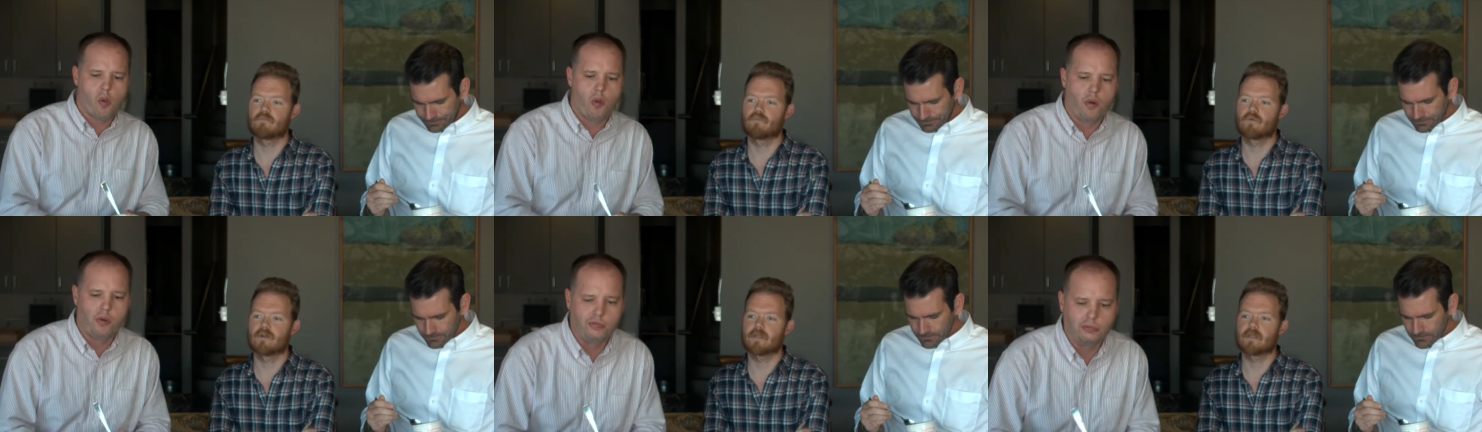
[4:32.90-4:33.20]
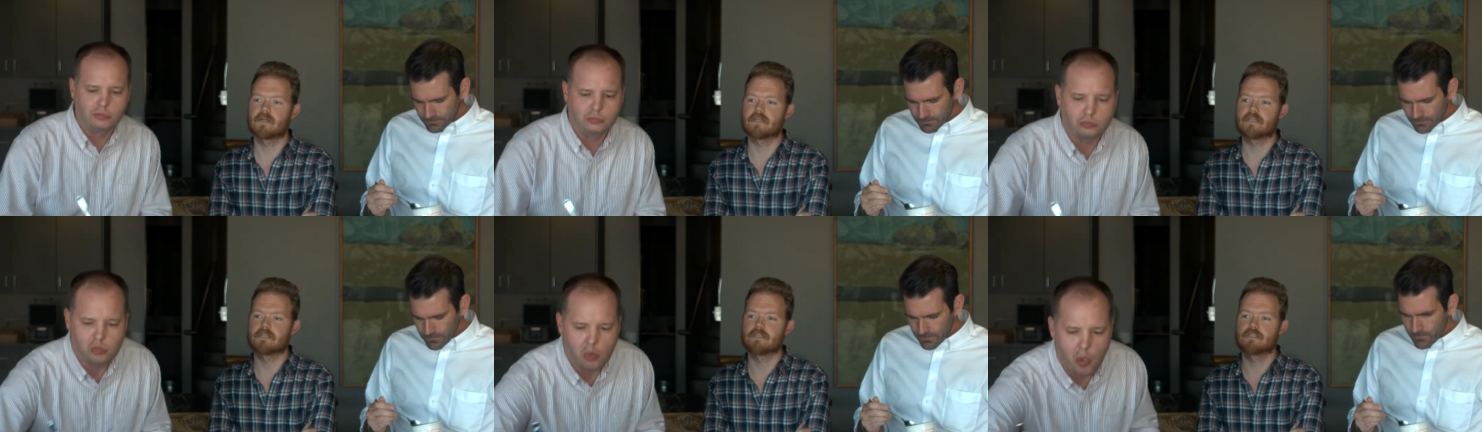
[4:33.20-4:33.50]

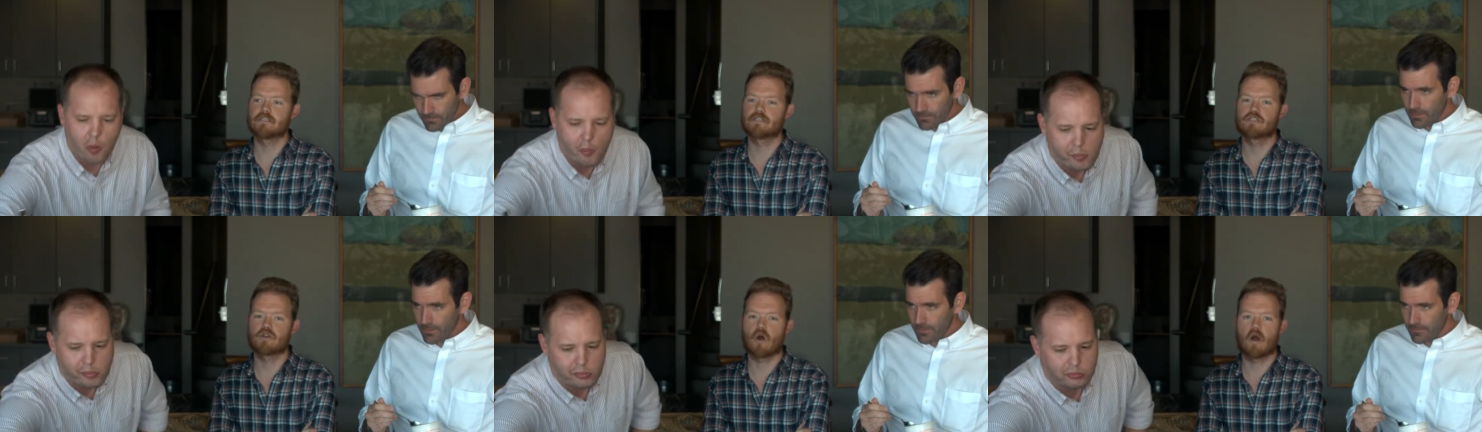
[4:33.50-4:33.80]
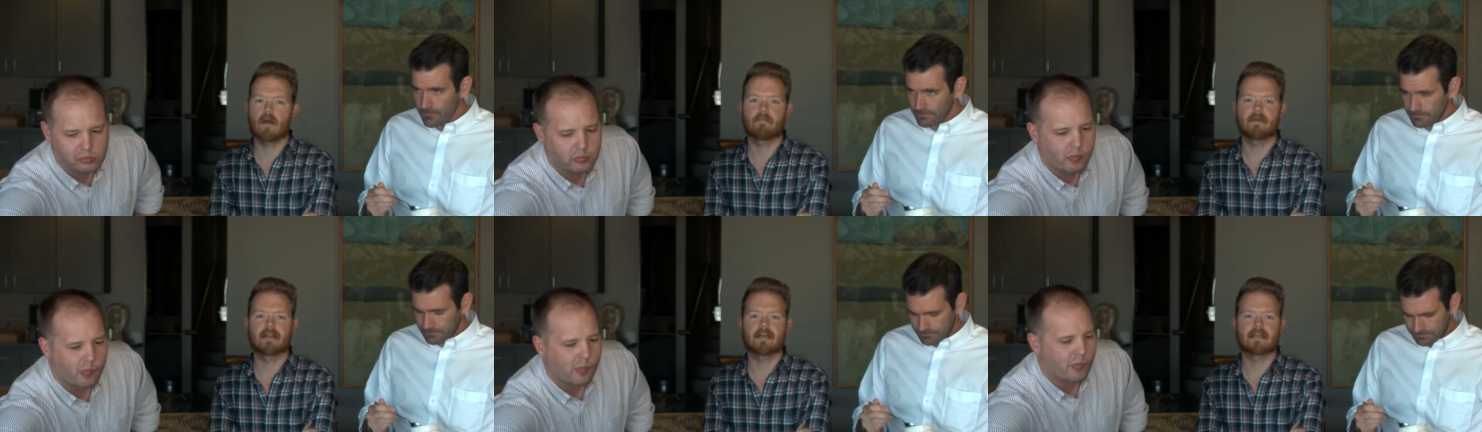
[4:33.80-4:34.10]
Speaker 1: really
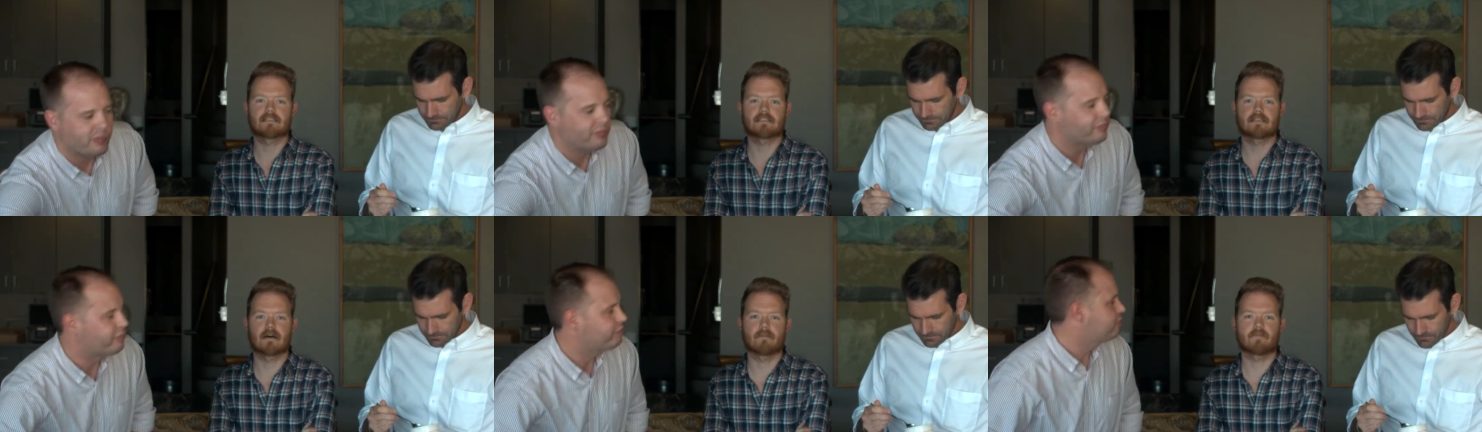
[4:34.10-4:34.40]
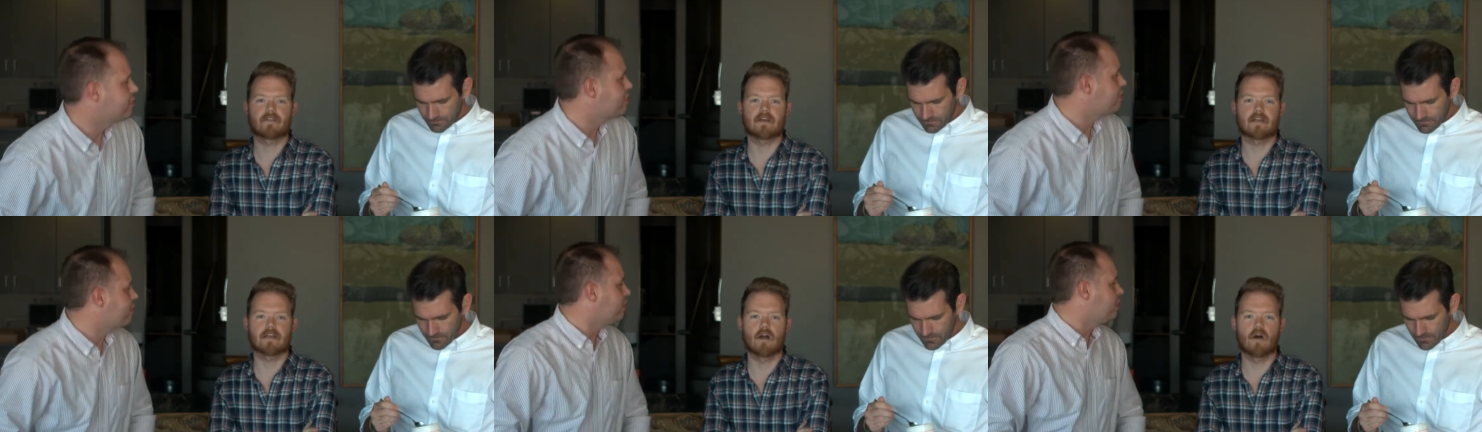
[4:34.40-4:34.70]
sharpening
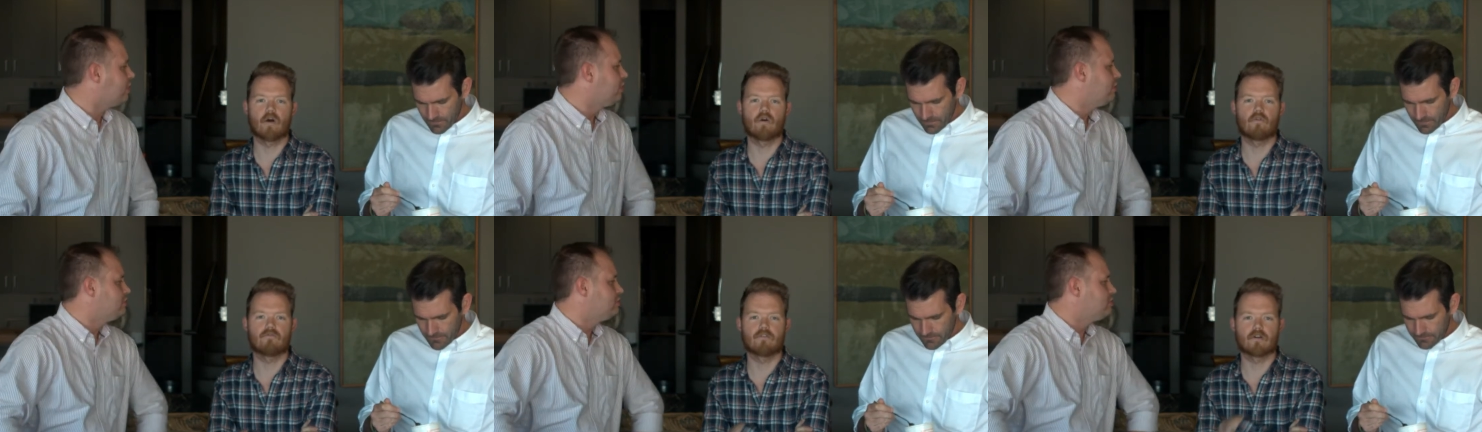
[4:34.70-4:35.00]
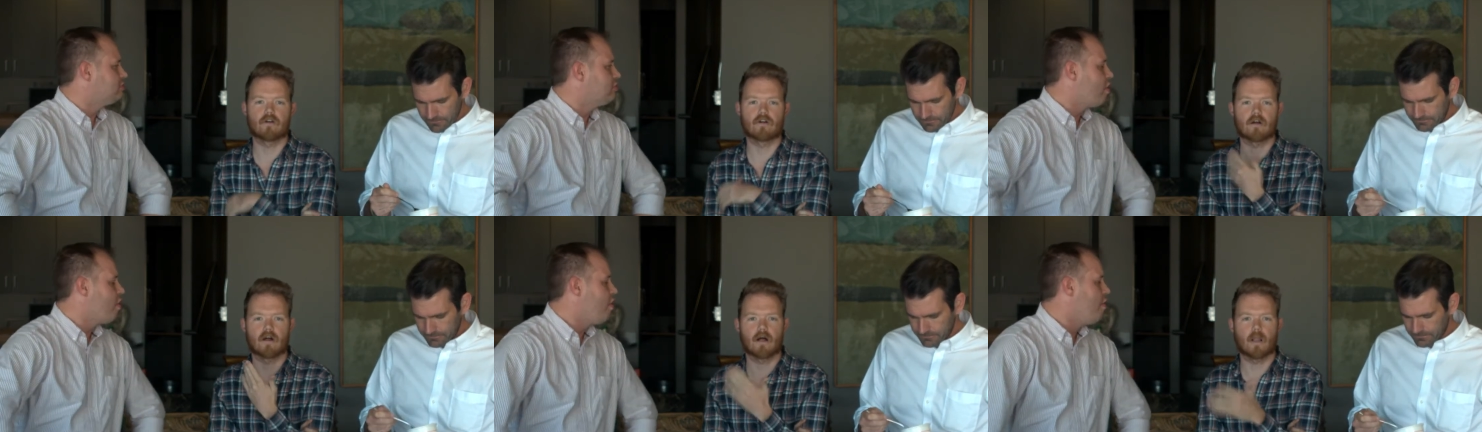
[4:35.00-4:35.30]
something
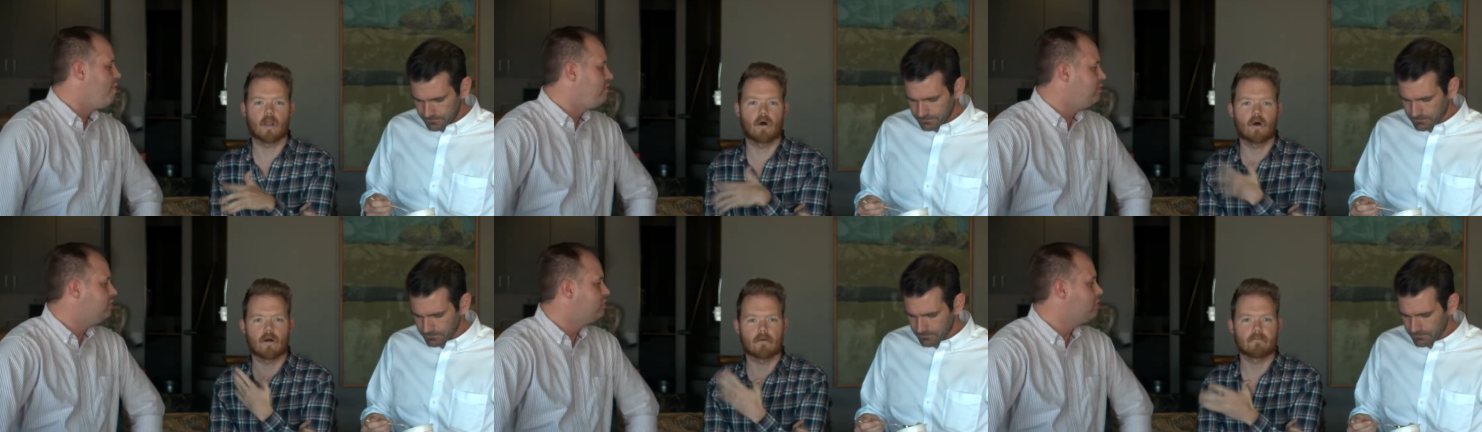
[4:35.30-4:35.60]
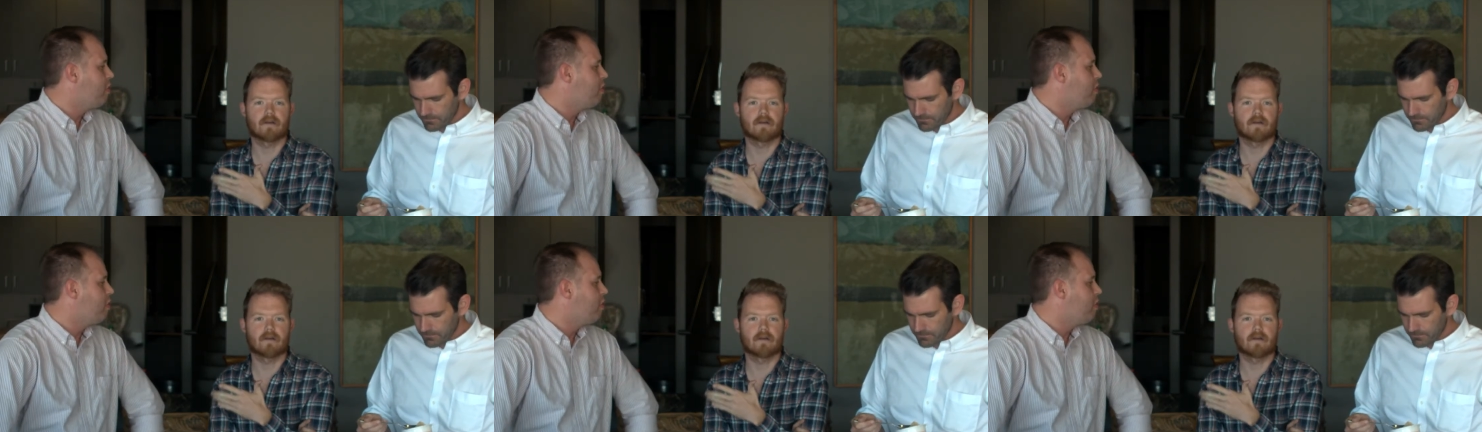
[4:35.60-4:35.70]
over a long